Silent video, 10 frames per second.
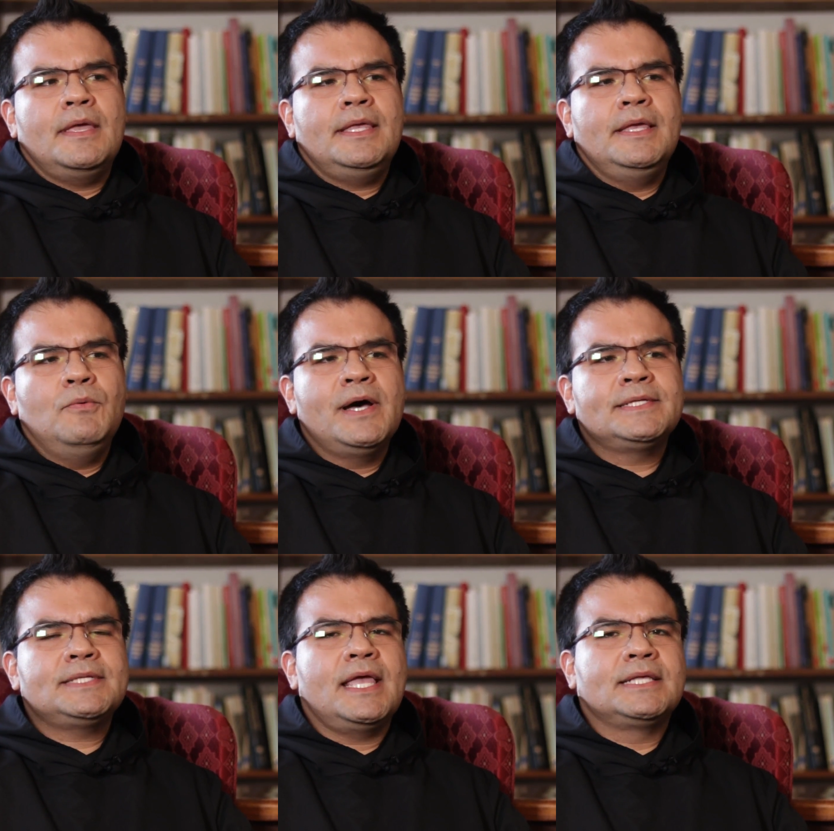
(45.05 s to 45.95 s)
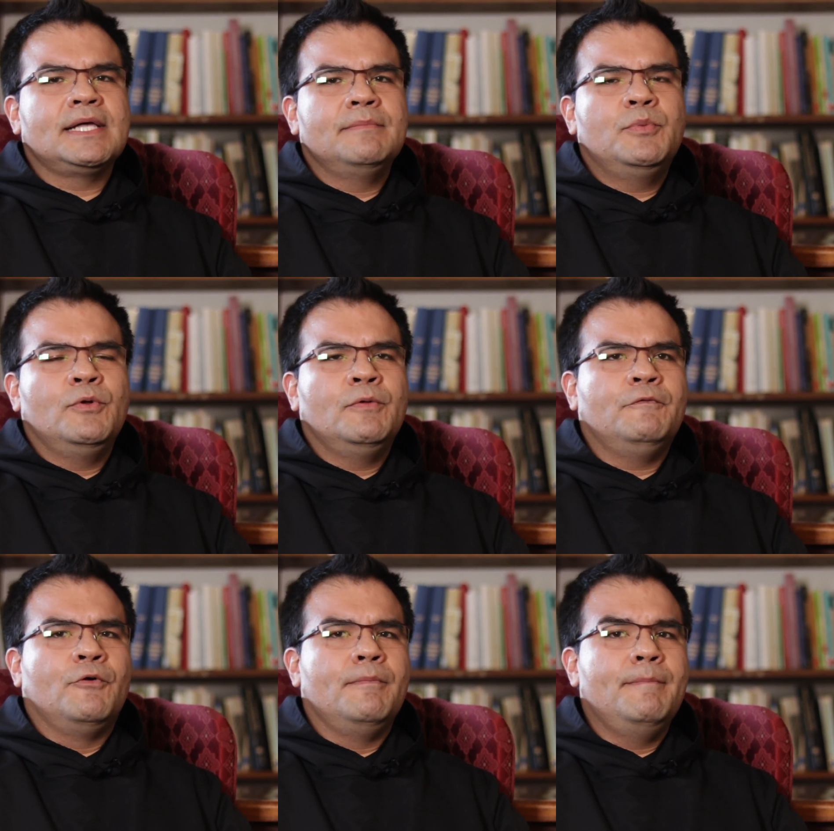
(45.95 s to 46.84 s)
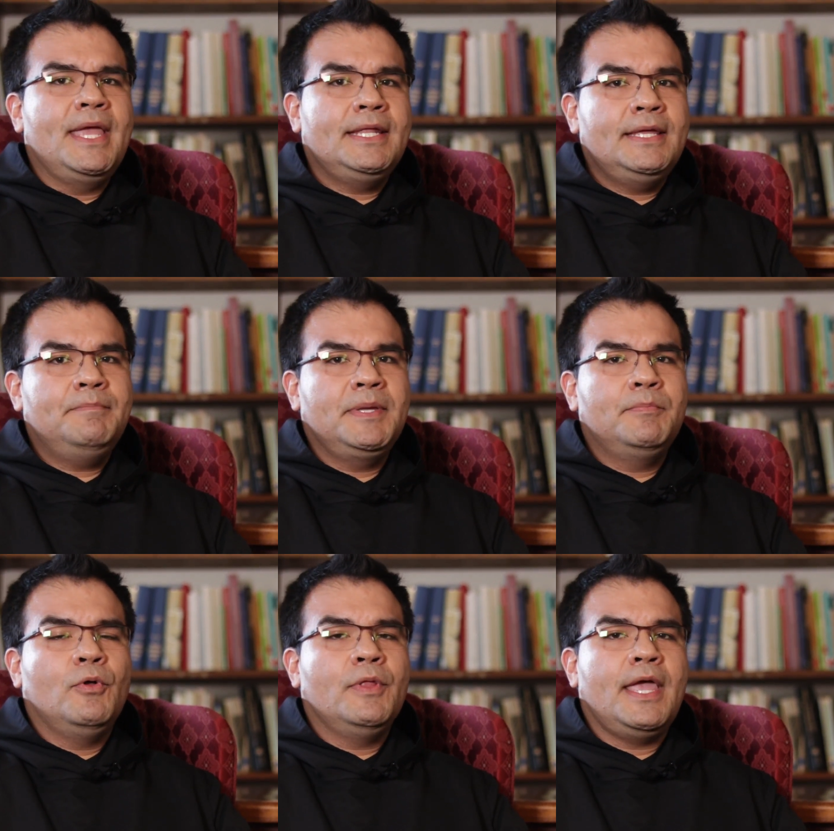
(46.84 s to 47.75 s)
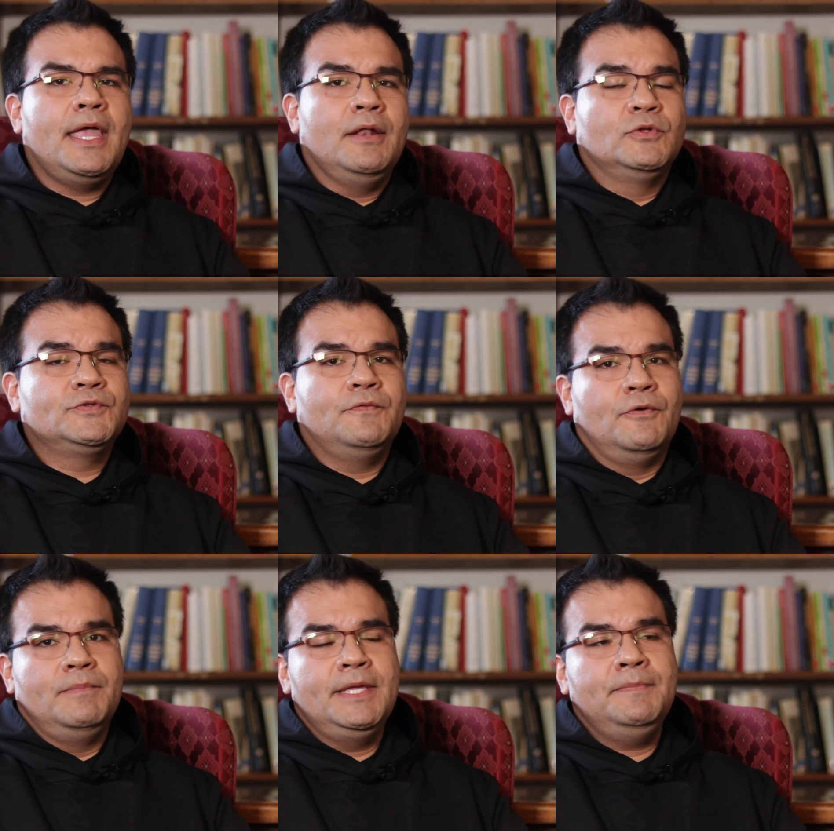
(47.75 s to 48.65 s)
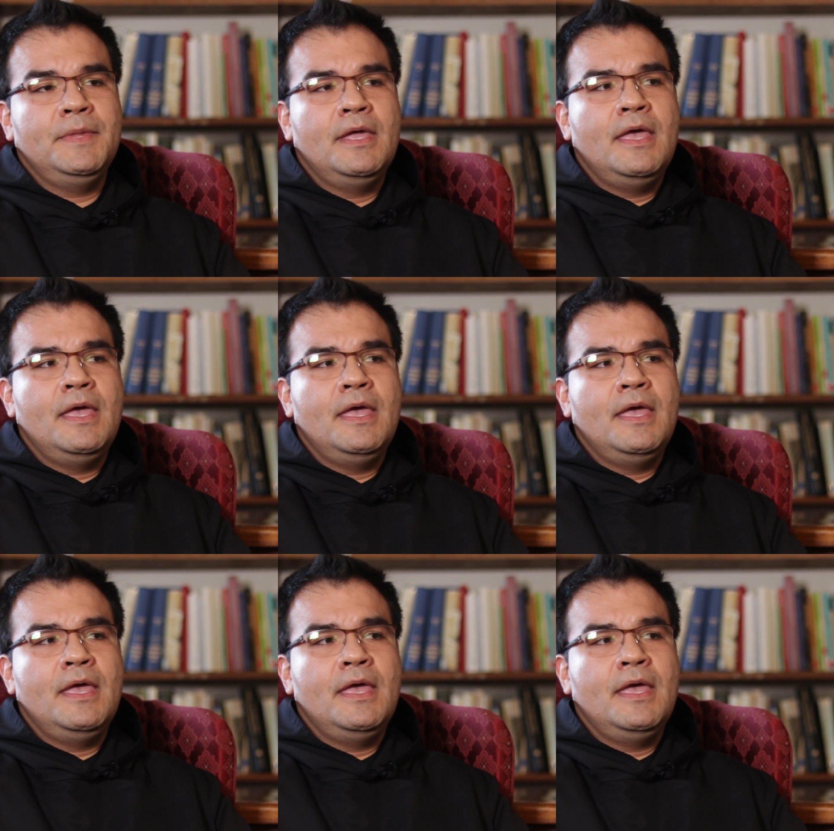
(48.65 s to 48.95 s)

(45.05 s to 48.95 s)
he was example for many people and also for me.